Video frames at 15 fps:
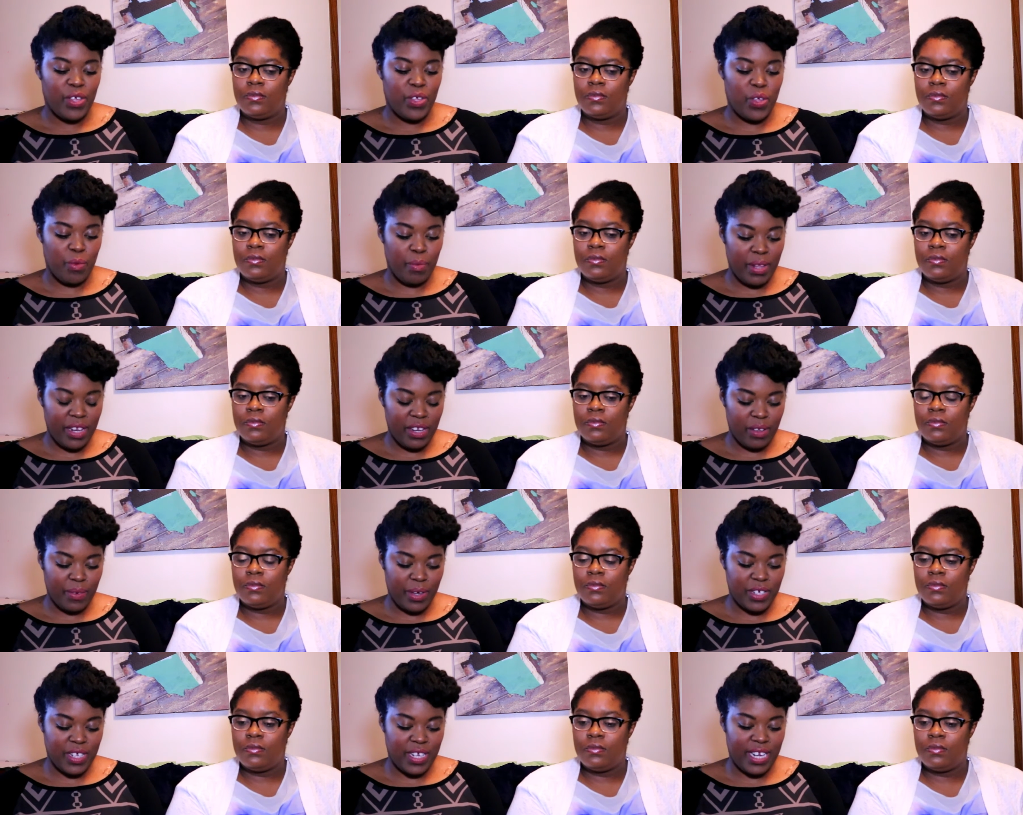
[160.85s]
Speaker 1: human
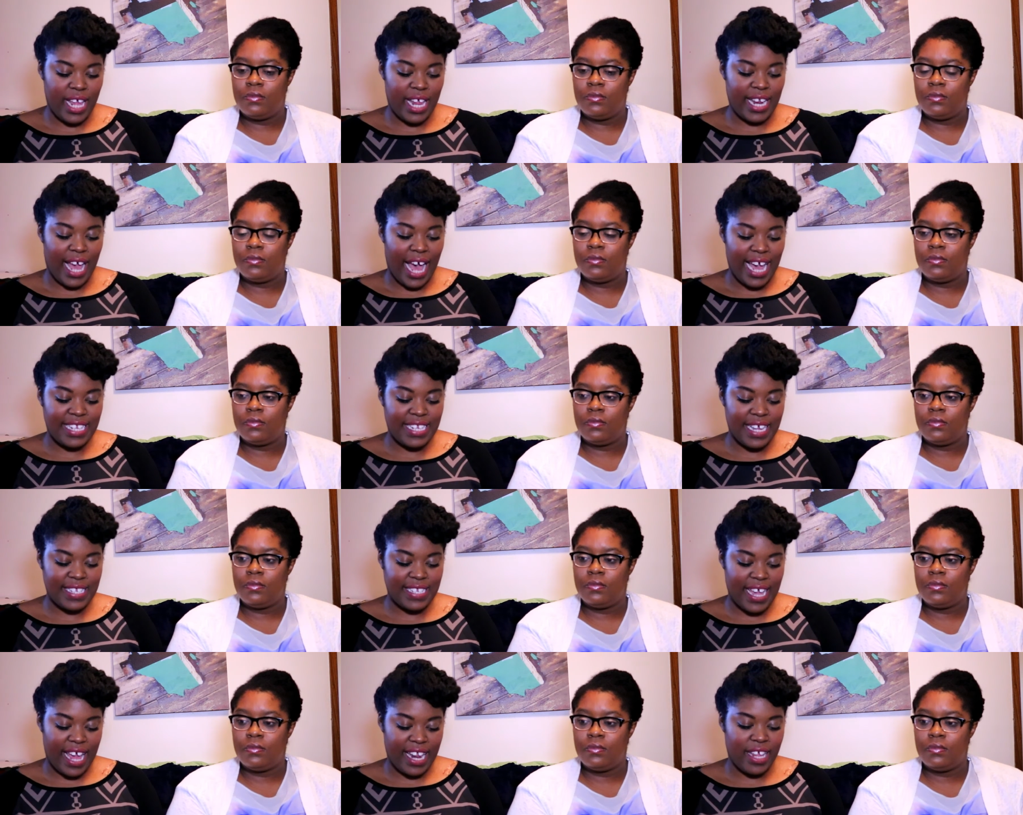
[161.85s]
intuition, and
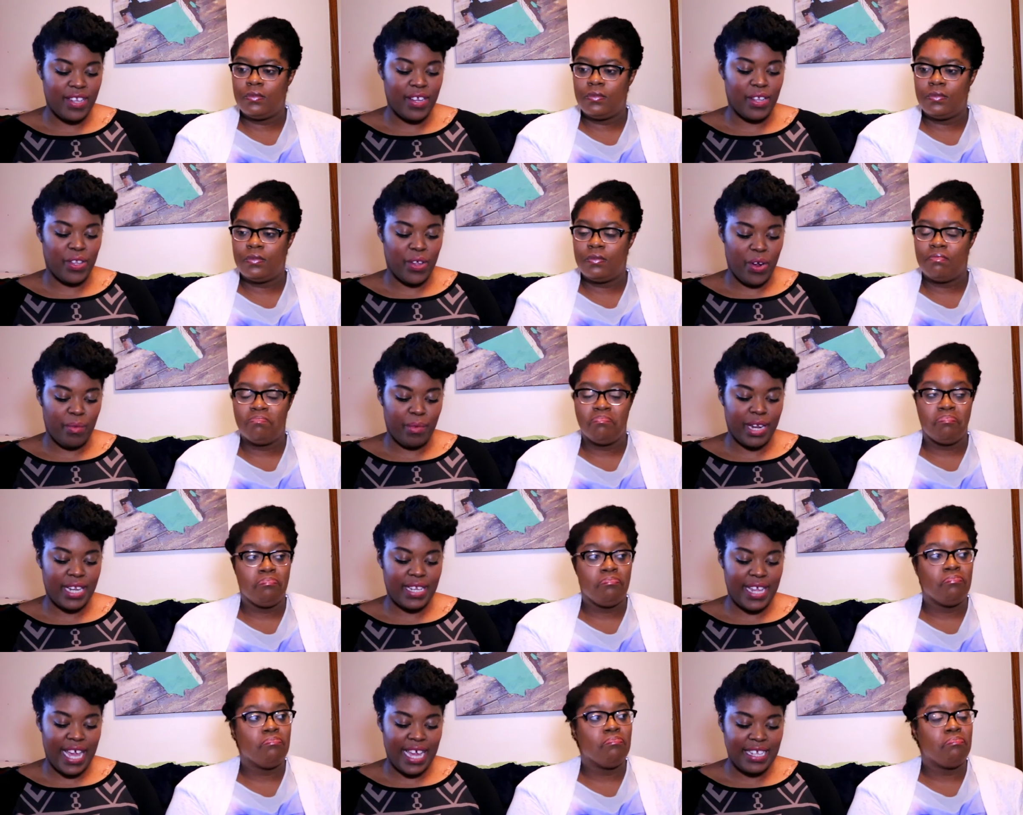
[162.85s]
high-tech data to learn what
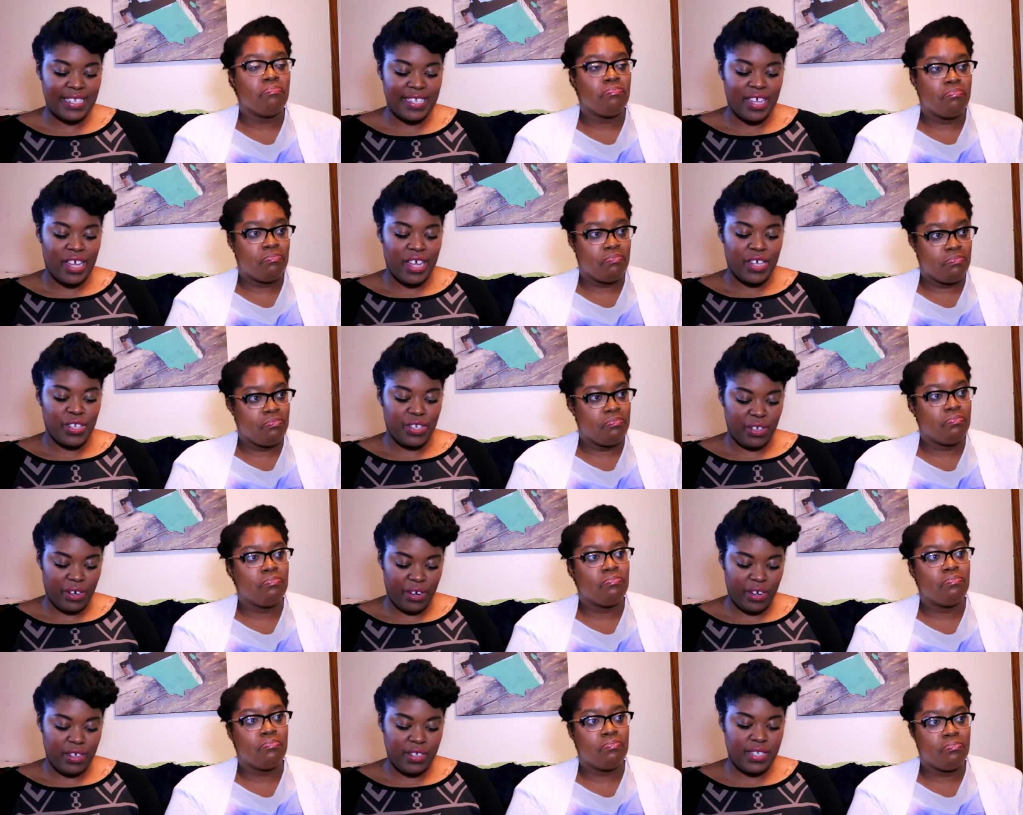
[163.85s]
it takes
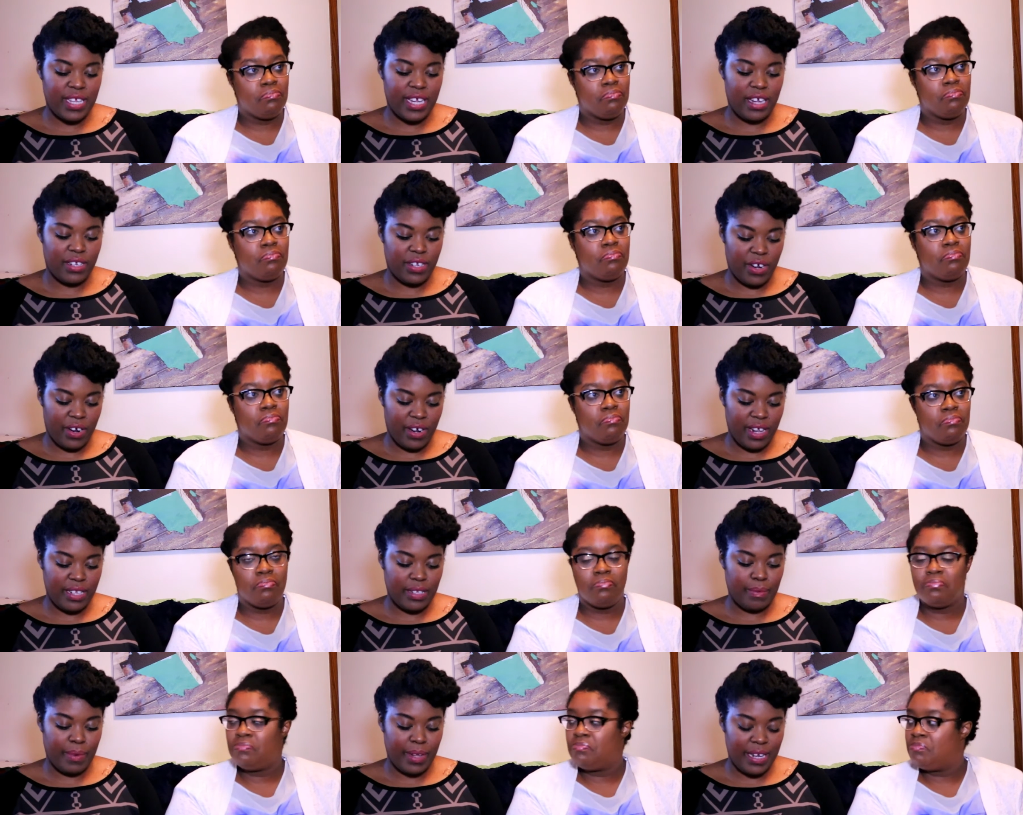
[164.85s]
jurors,
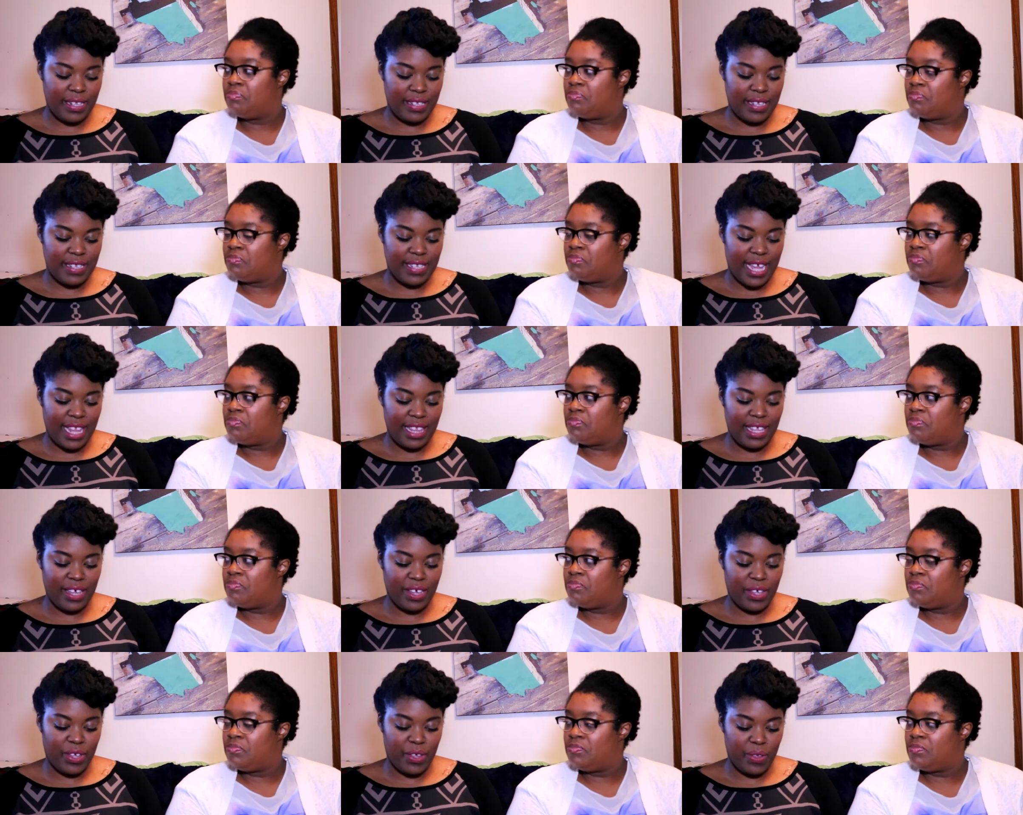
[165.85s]
attorneys, witnesses, and the
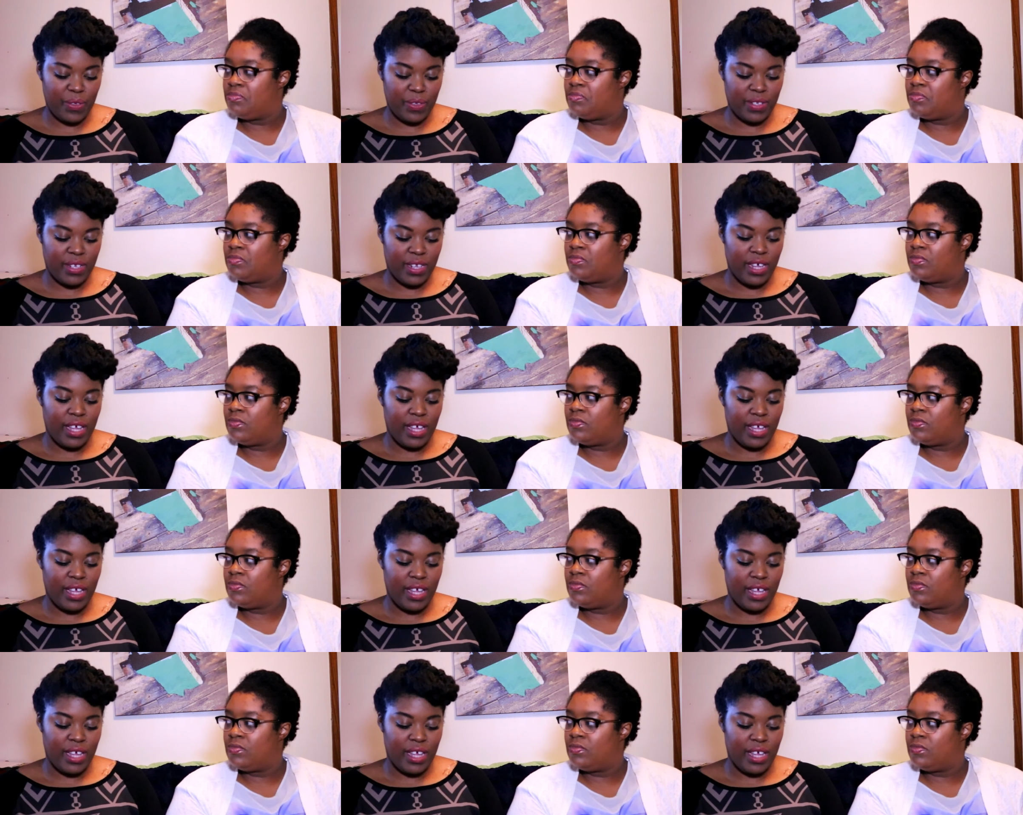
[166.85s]
accused